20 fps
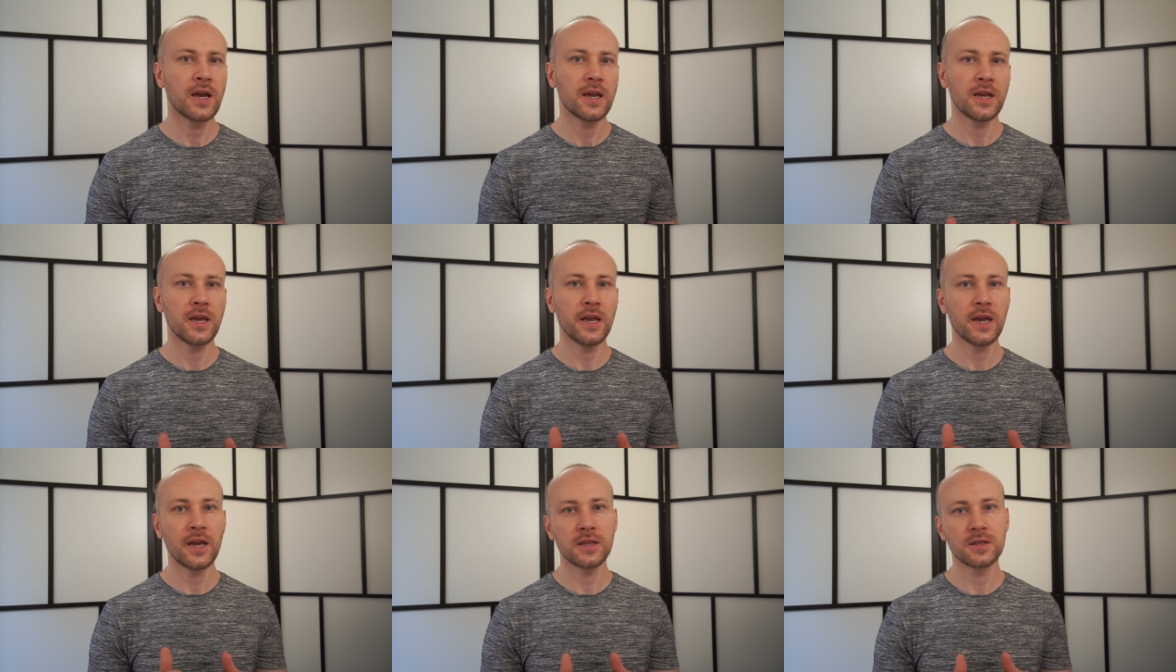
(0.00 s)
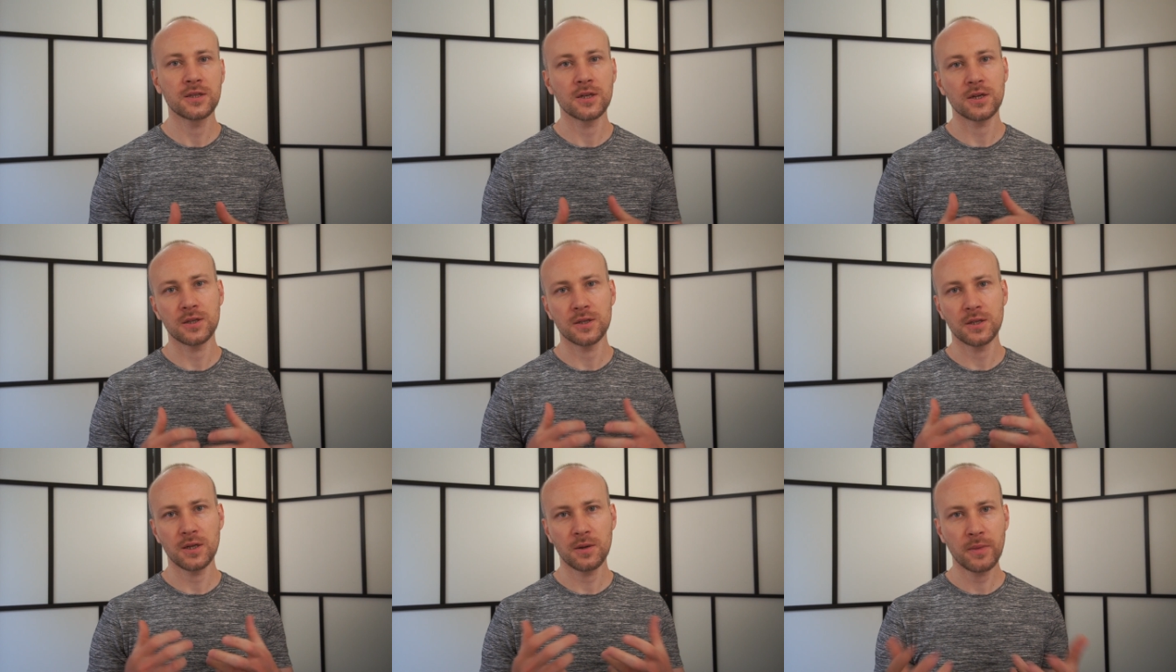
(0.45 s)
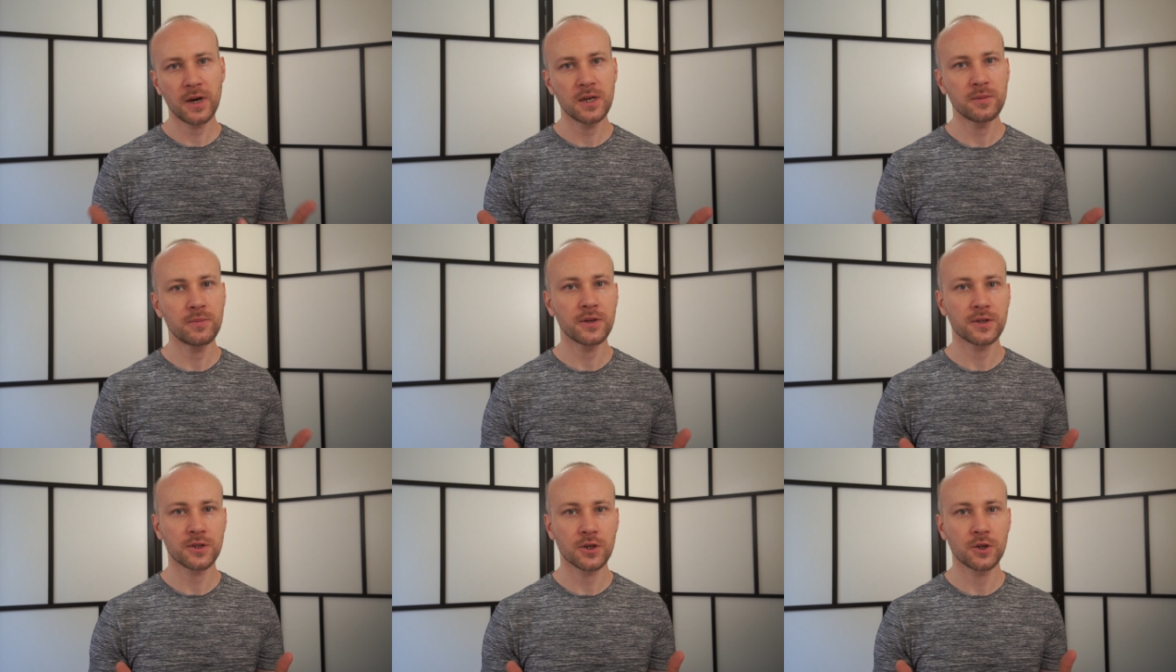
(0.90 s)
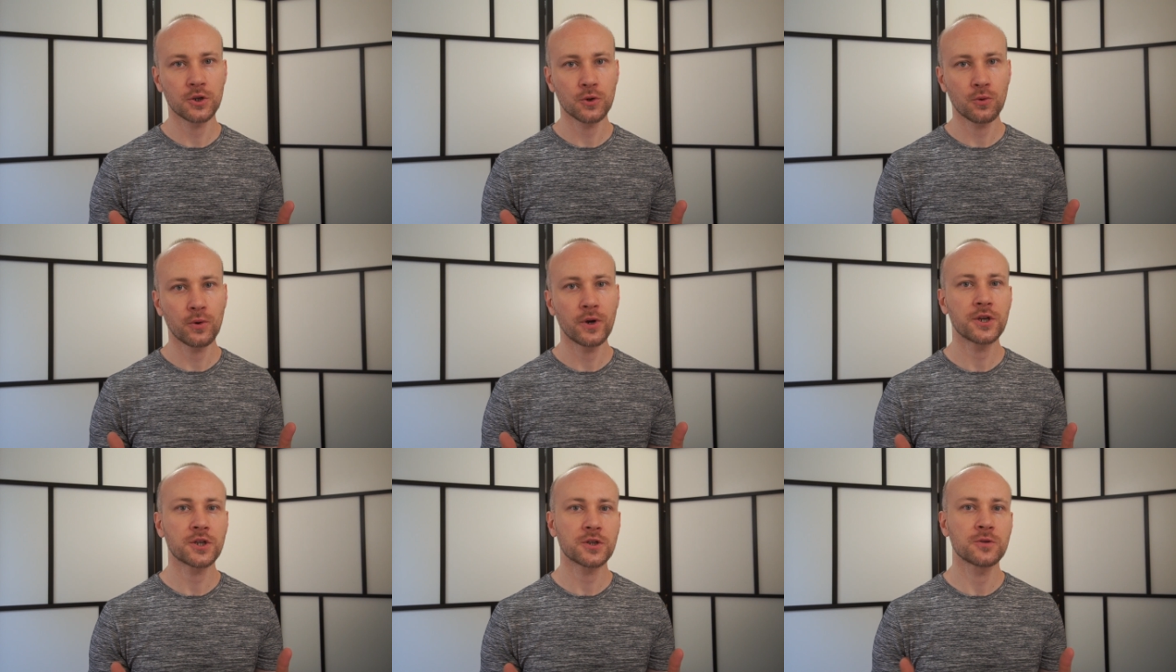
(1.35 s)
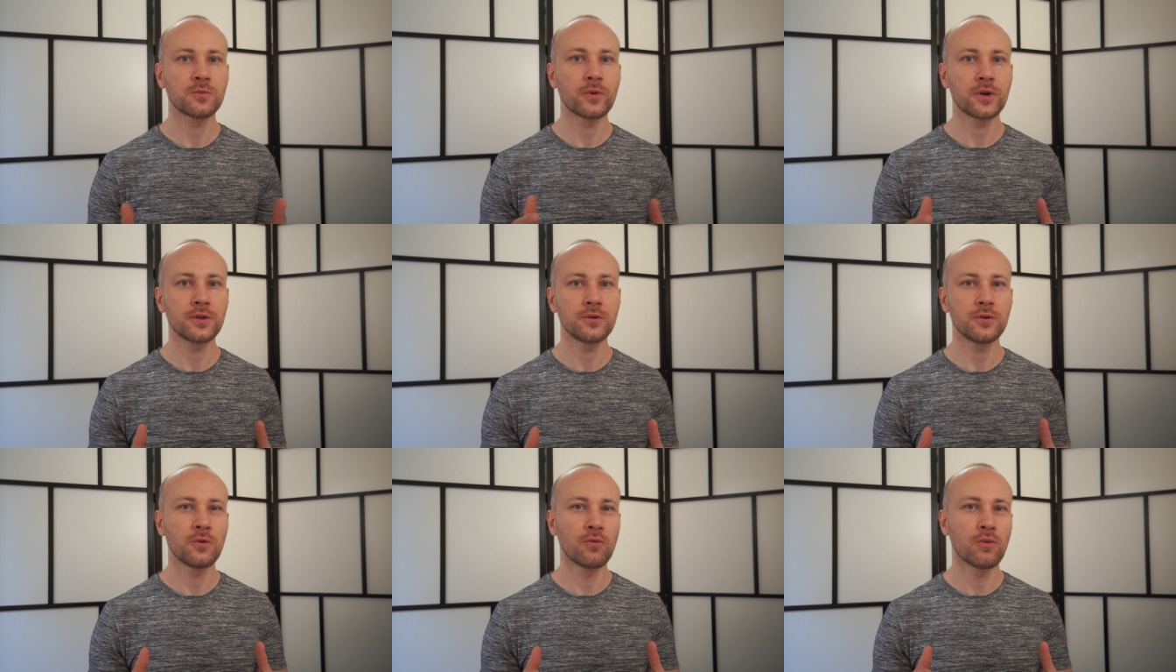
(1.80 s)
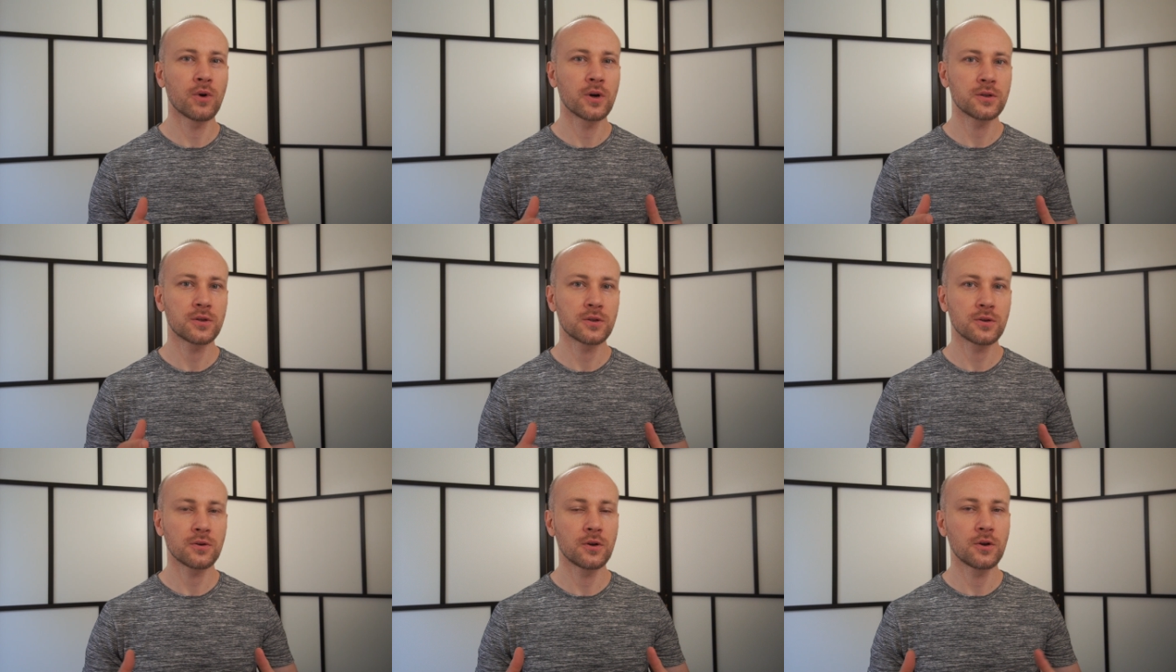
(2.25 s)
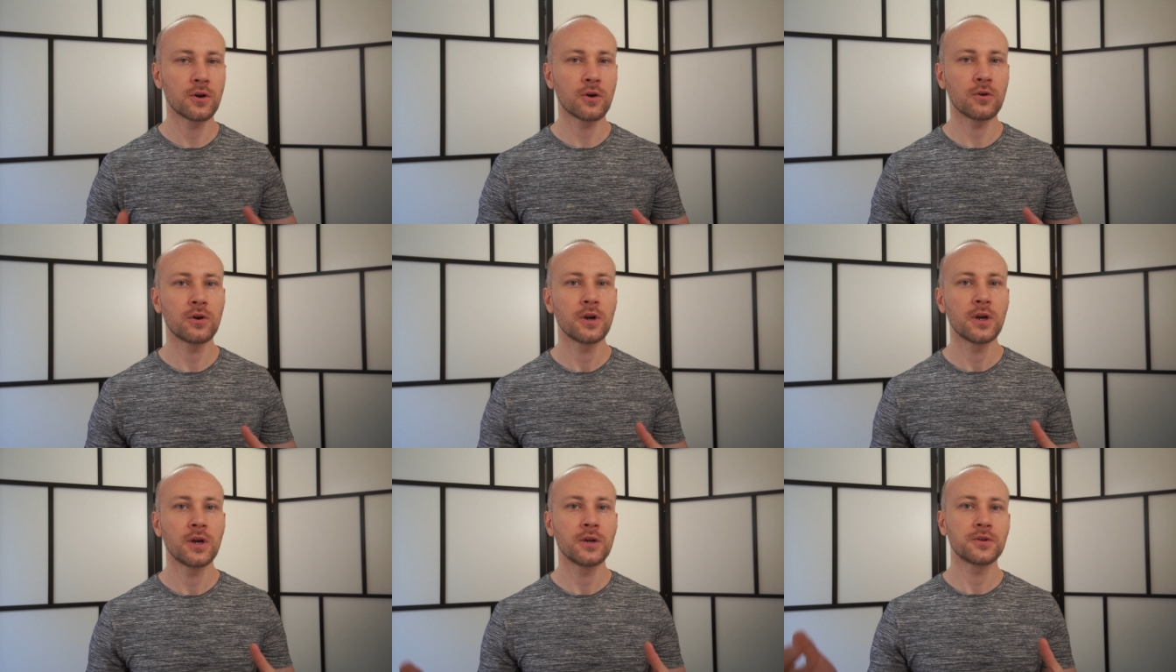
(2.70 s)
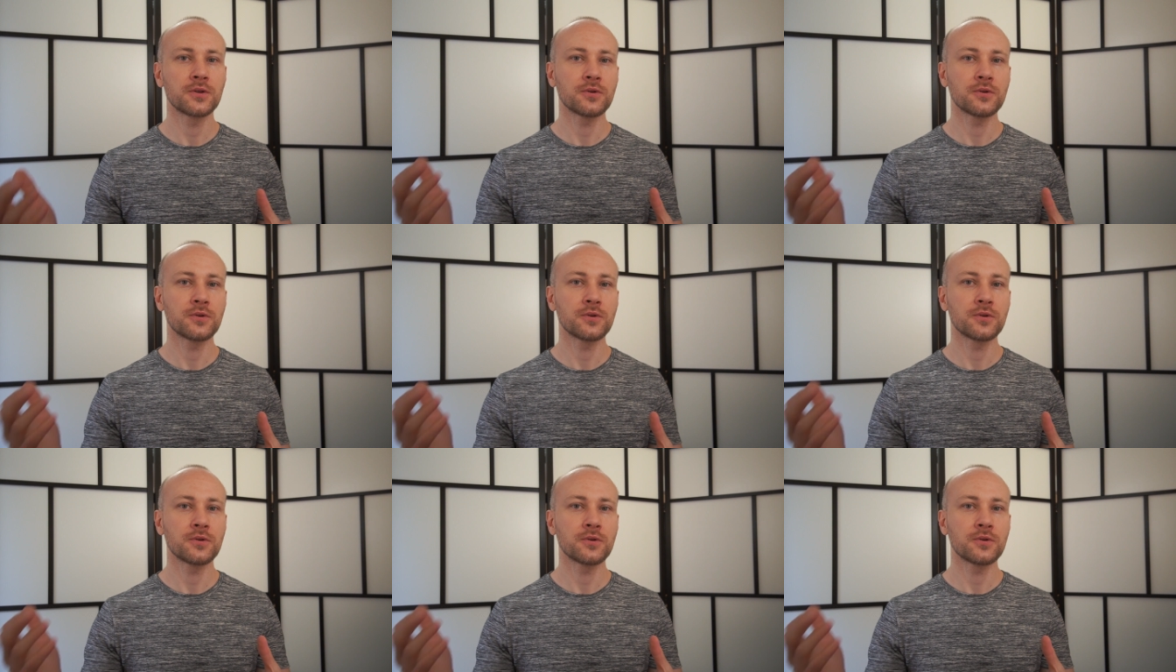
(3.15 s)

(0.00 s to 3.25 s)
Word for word: And there might be a situation when you want to go